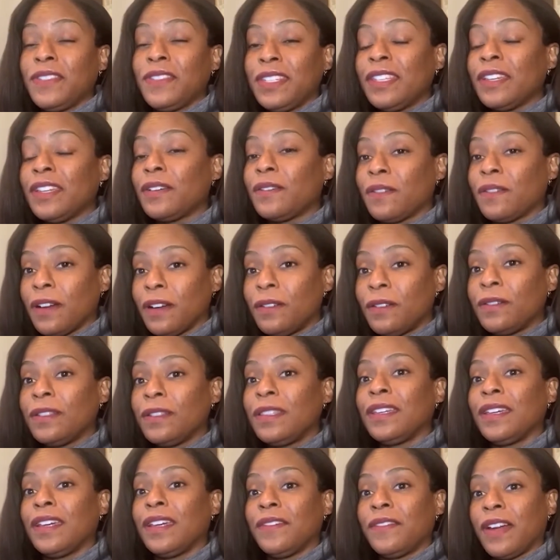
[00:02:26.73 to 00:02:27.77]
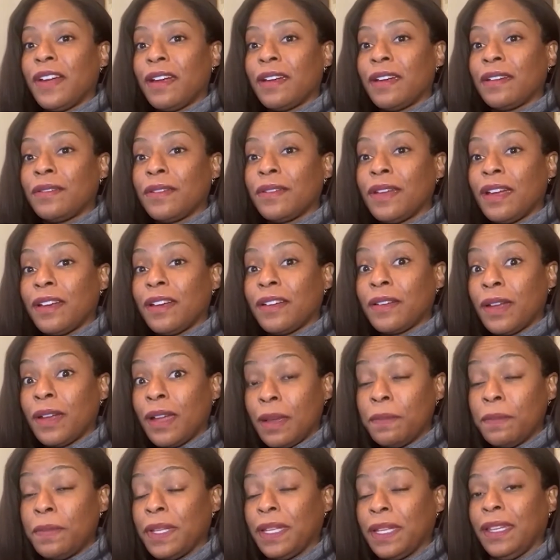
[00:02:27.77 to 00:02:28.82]
given the growth of our
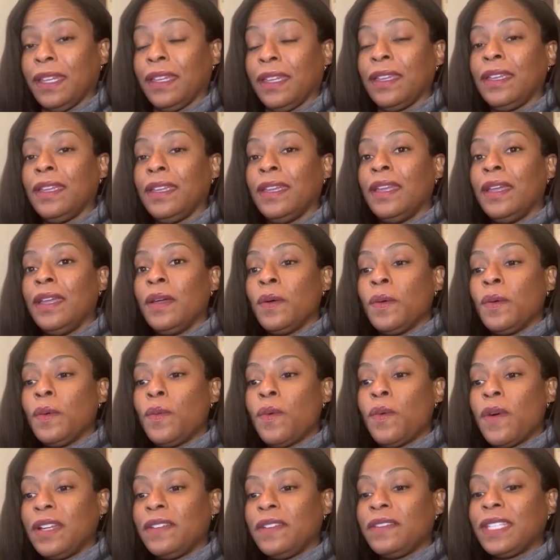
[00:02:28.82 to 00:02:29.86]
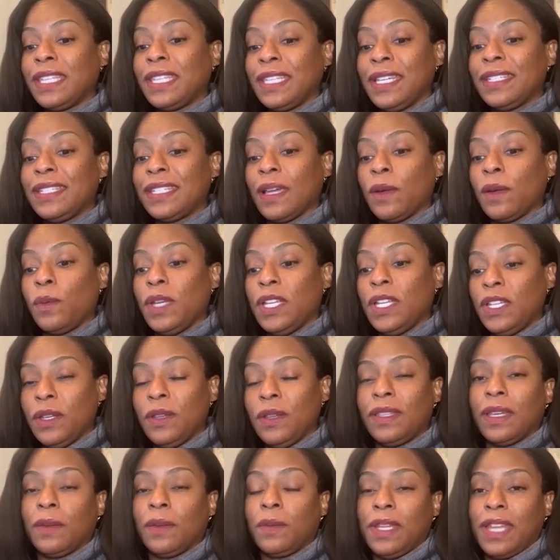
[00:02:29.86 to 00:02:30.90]
company, one of the things that we
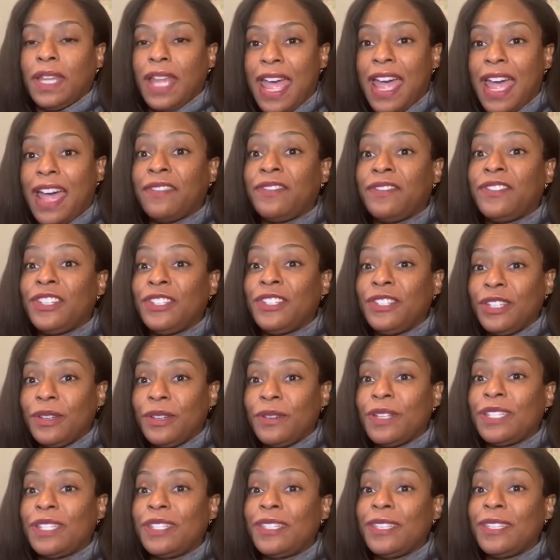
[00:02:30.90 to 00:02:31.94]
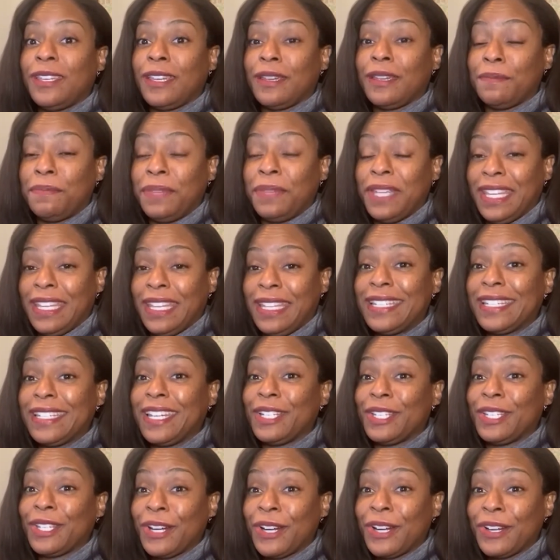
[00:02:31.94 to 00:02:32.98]
knew that we have to do is to
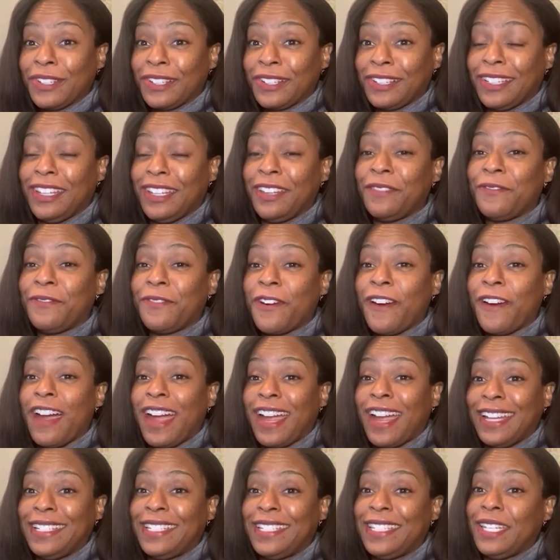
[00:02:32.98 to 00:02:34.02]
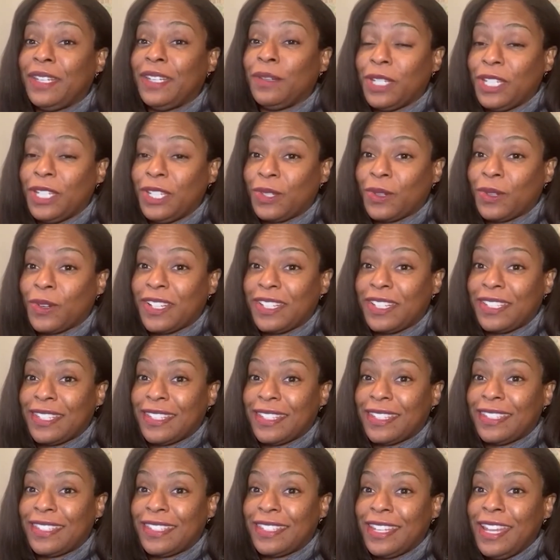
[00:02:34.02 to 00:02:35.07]
compete internally for IT
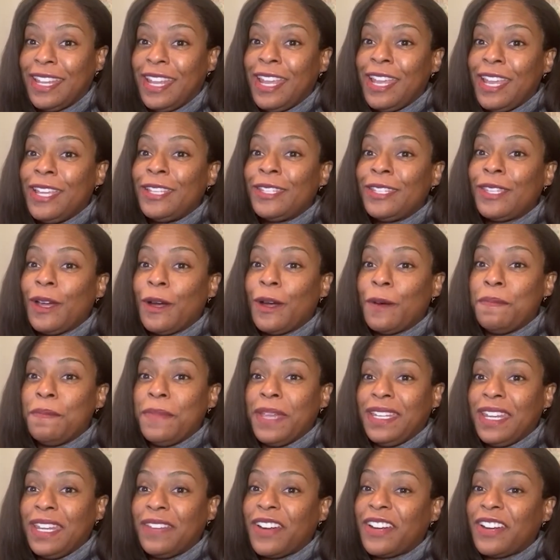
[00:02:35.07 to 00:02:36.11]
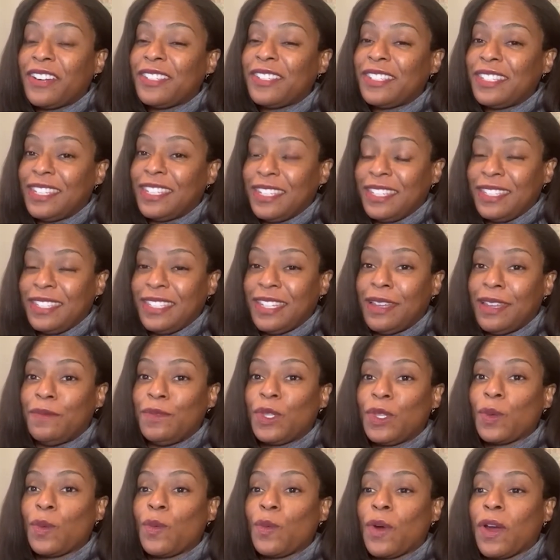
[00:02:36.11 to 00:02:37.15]
resources. So many of our
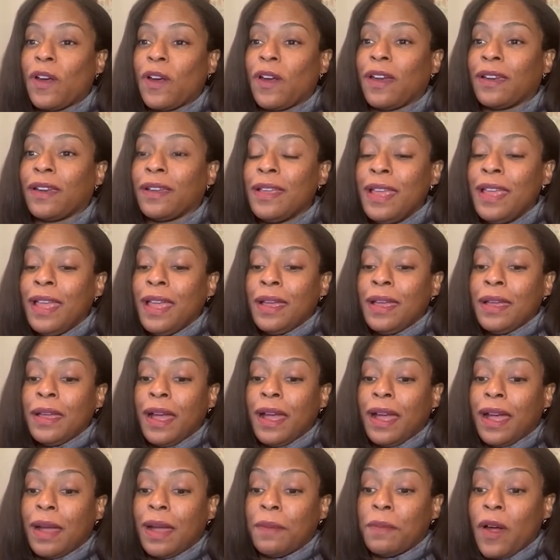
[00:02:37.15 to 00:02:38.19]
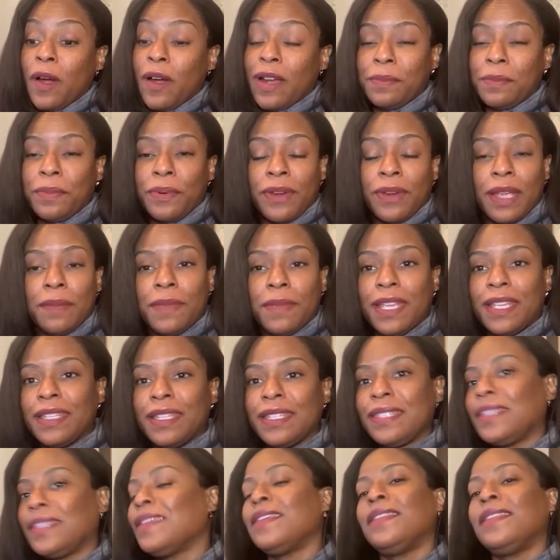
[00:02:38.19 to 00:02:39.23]
systems were
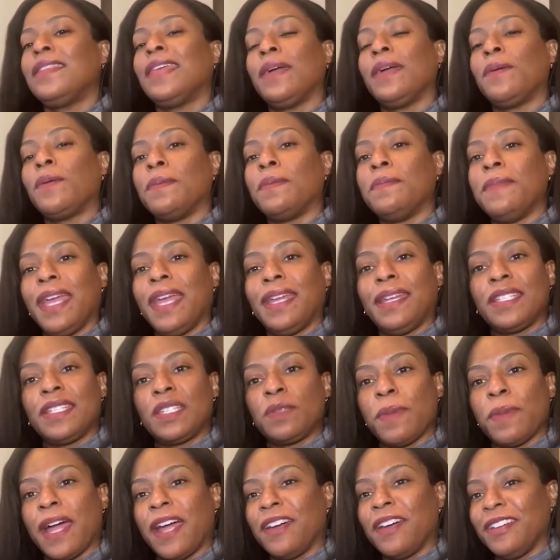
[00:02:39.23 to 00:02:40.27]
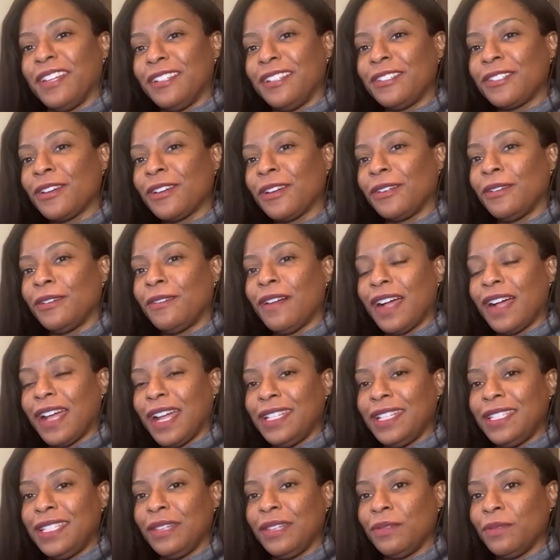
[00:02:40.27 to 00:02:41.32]
on-premise. They were managed by our internal
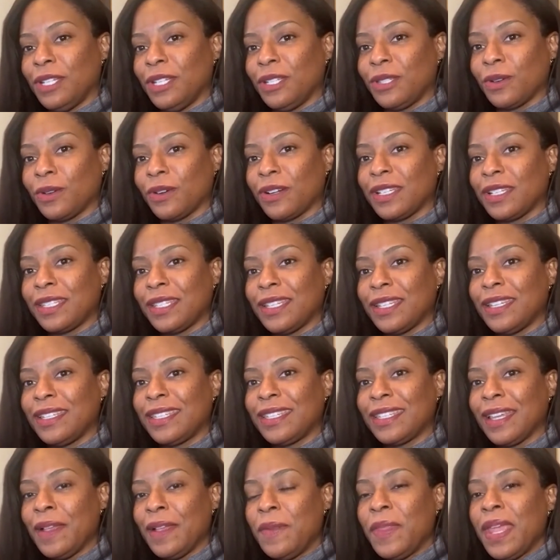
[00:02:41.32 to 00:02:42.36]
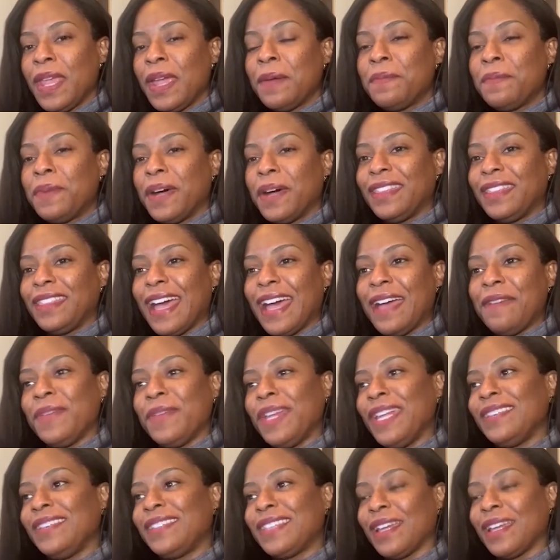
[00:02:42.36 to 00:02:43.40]
IT resources. But
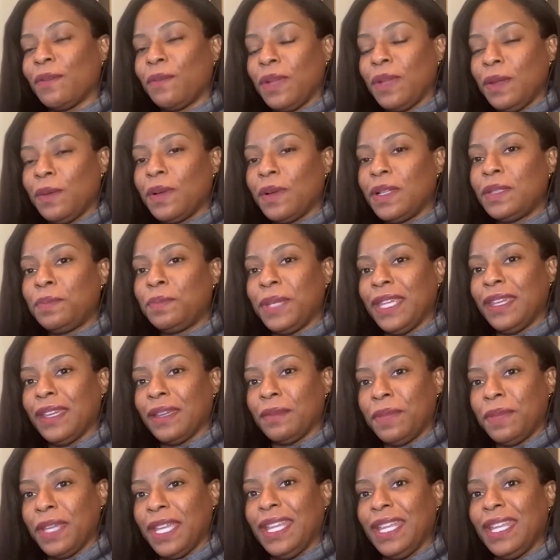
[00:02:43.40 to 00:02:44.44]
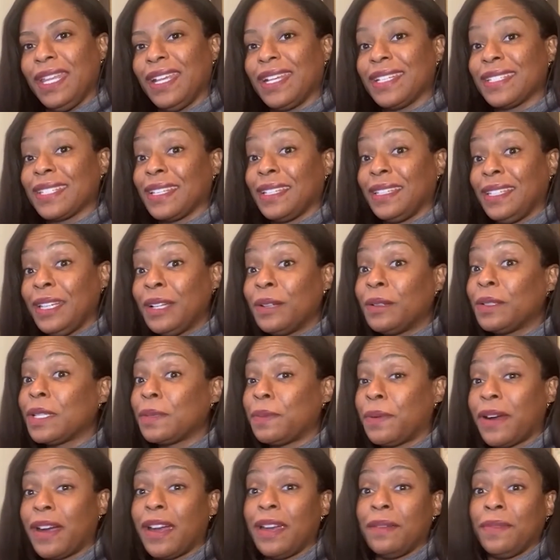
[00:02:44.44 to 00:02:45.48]
that means that we would be competing as a
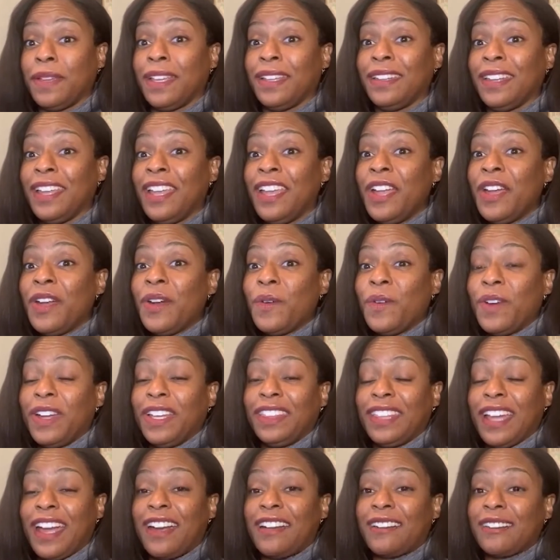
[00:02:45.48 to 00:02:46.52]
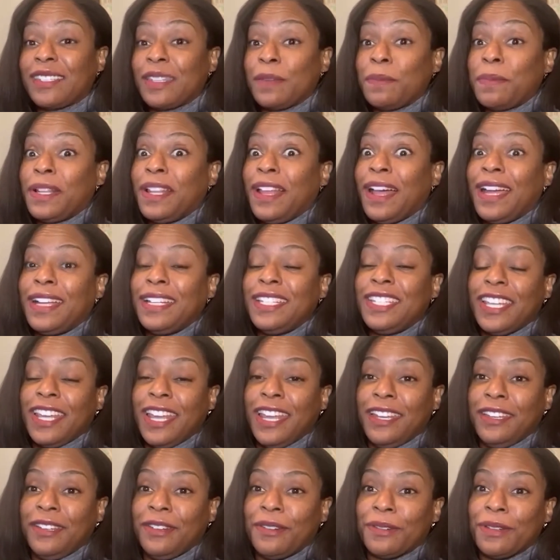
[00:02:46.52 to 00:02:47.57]
legal department with our supply
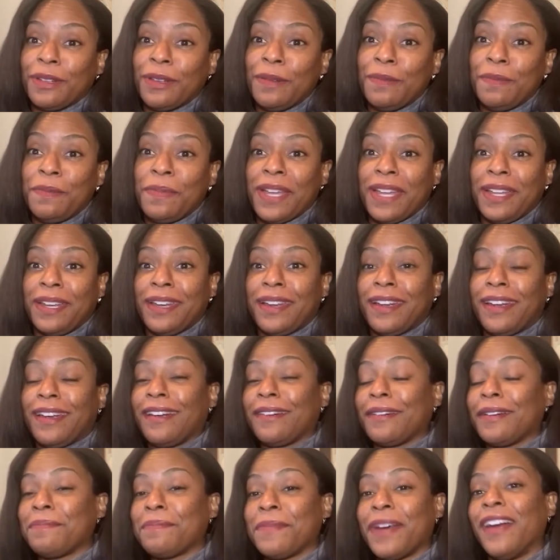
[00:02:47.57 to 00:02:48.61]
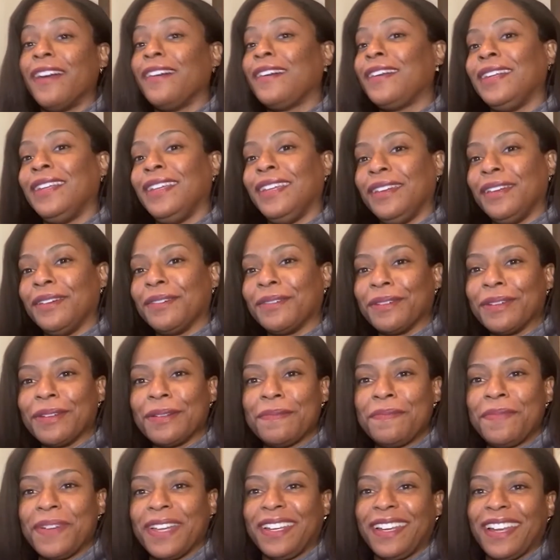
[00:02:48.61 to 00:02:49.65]
chain group and our marketing
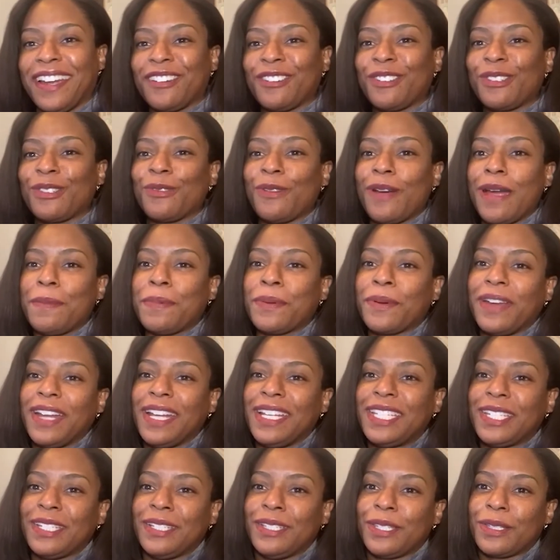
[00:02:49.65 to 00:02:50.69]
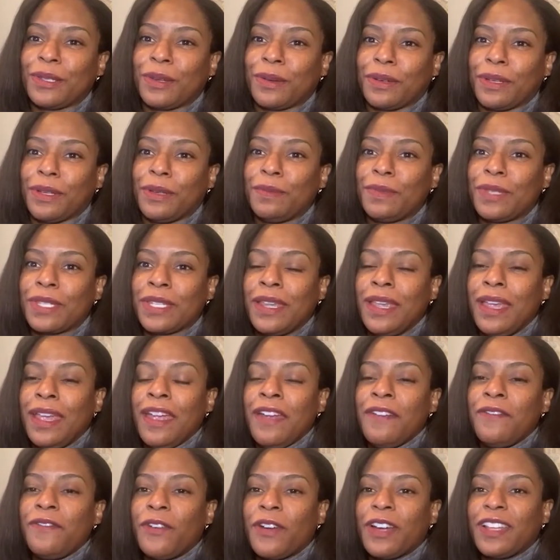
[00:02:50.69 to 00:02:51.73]
group and our store operations groups
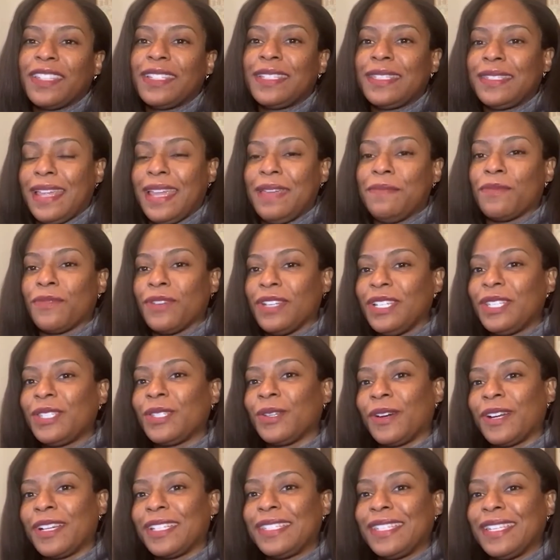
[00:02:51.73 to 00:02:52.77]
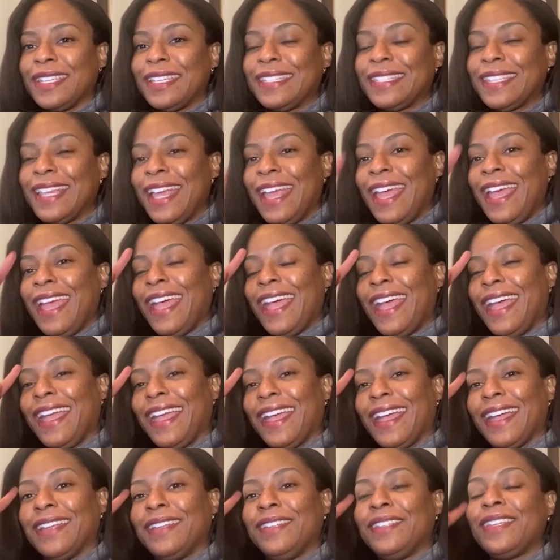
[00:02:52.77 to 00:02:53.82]
for the same resources.
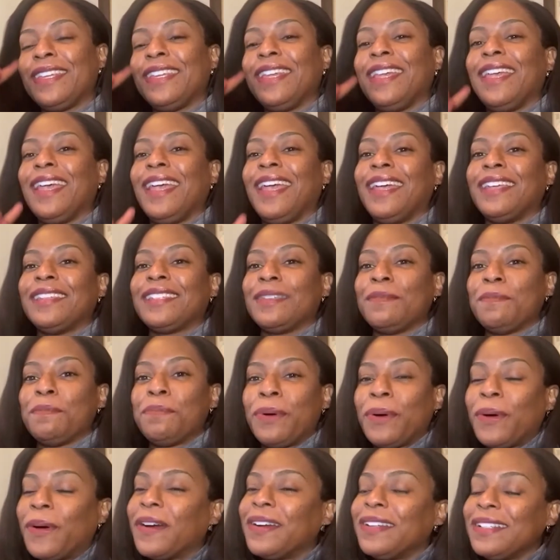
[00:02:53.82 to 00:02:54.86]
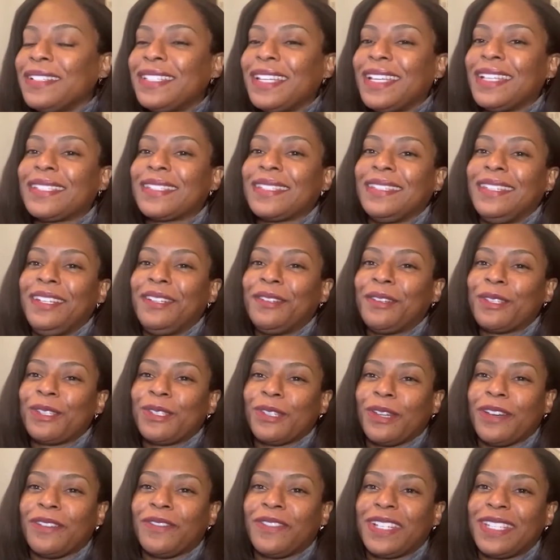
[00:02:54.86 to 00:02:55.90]
And as important as
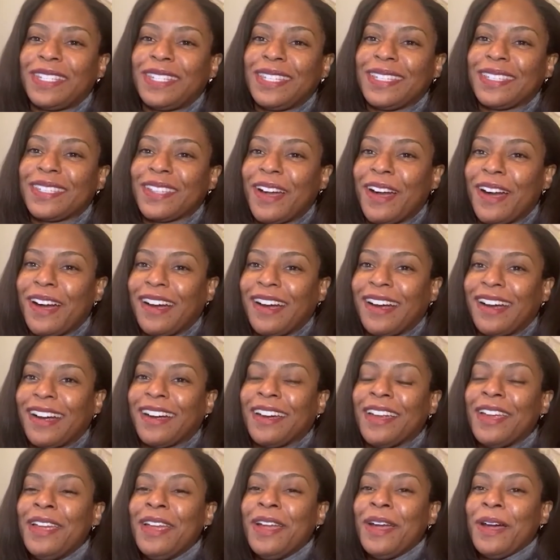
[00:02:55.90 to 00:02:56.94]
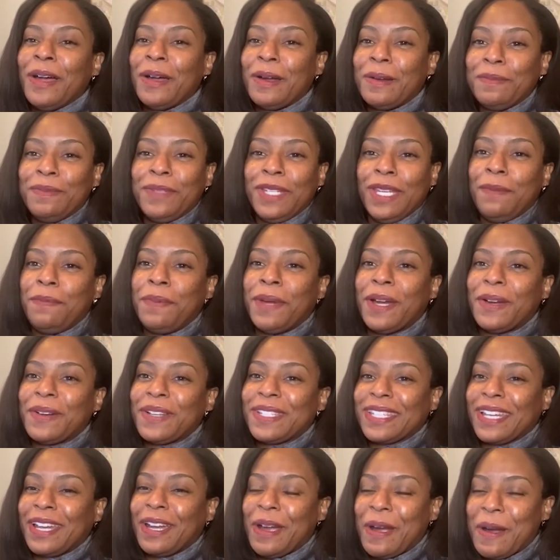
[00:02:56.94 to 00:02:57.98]
legal services are, Home
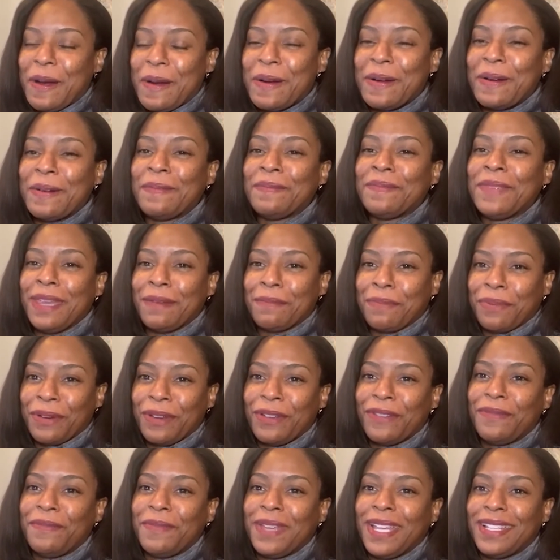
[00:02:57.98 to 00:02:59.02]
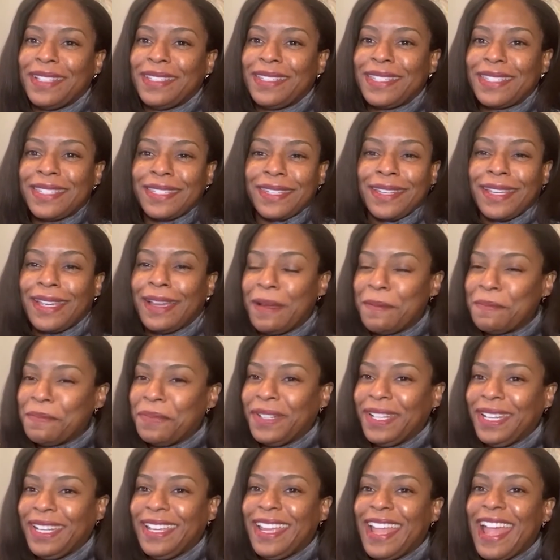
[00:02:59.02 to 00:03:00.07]
Depot is a home improvements
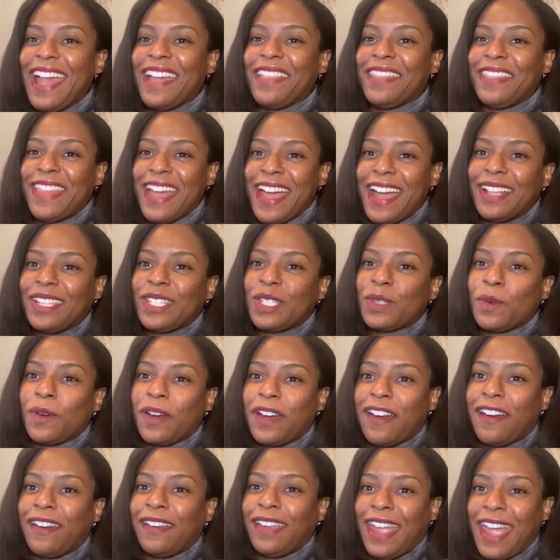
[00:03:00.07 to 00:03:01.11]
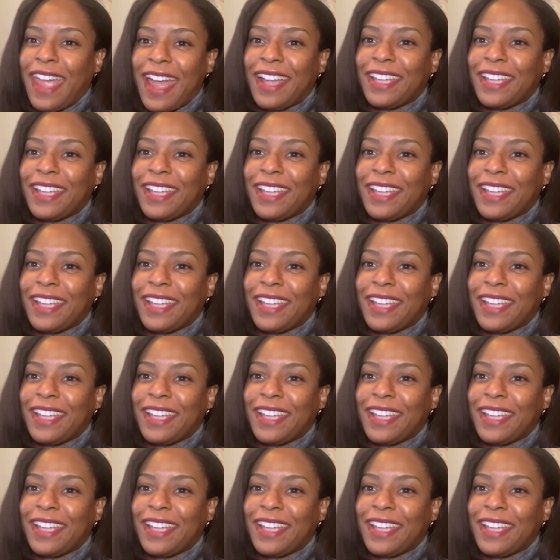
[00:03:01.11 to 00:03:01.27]
company, and that's where